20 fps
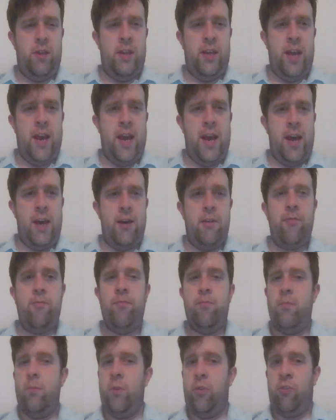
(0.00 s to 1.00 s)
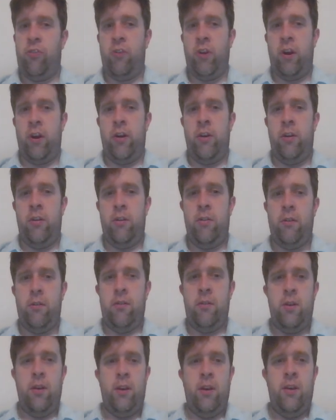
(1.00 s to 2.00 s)
yeah. So
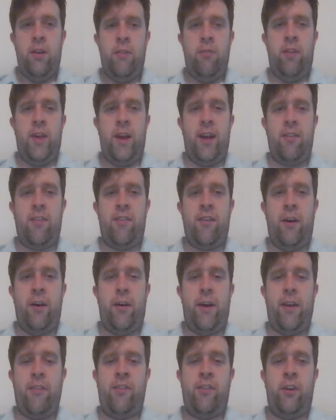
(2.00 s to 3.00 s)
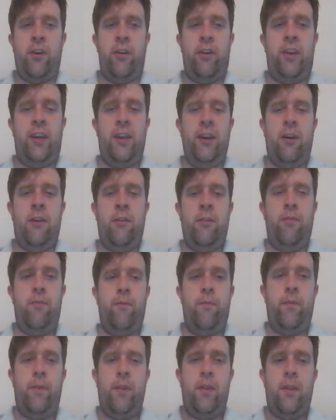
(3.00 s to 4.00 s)
that cell has to go here.
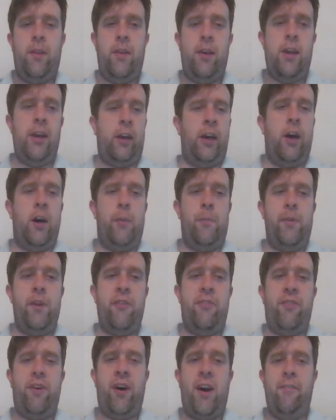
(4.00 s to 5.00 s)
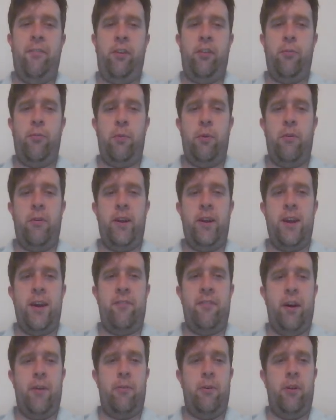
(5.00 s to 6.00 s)
It can't be a 5 because we already
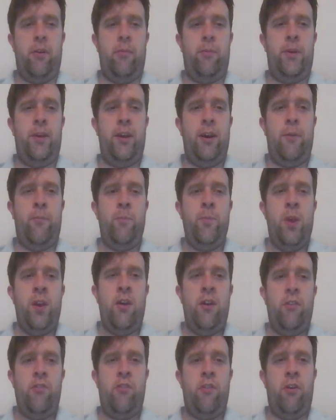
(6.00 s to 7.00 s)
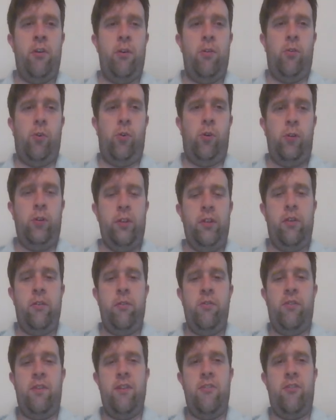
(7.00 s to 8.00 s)
have that one up here. So all of
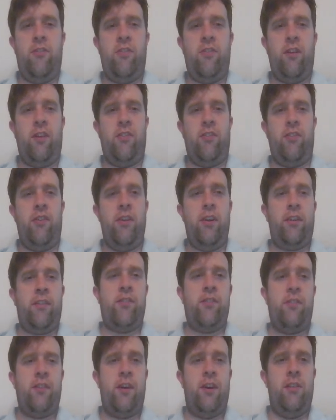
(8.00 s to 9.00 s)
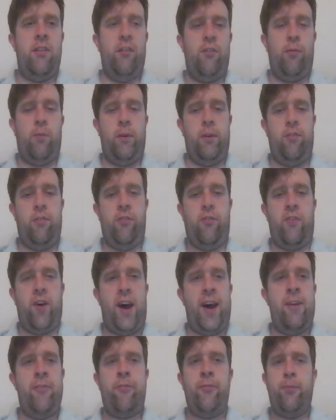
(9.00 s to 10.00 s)
those digits are 6, and this one is
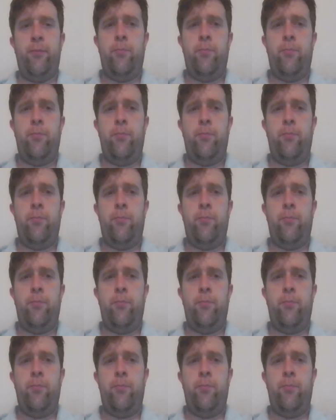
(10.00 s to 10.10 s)
5.